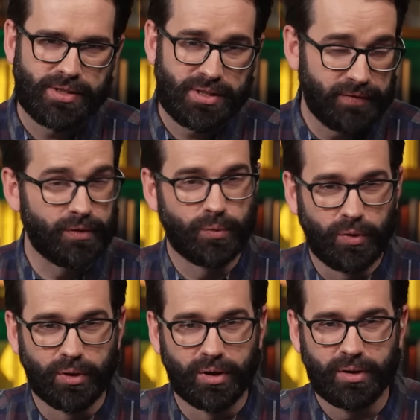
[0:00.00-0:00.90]
a civil
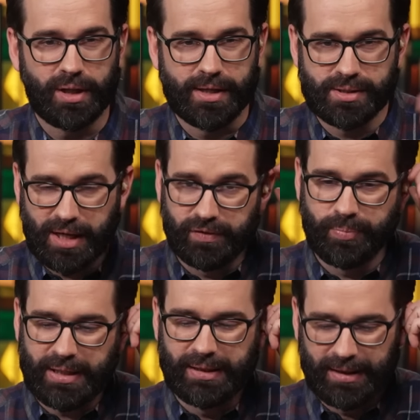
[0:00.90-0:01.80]
war has
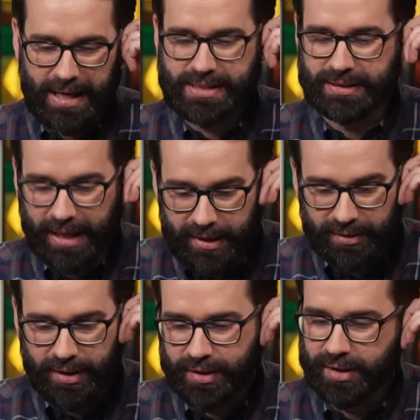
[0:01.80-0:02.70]
never been less
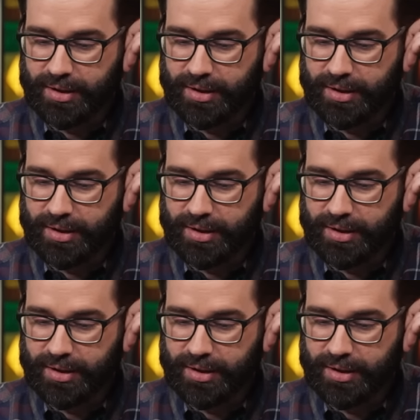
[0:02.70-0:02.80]
likely than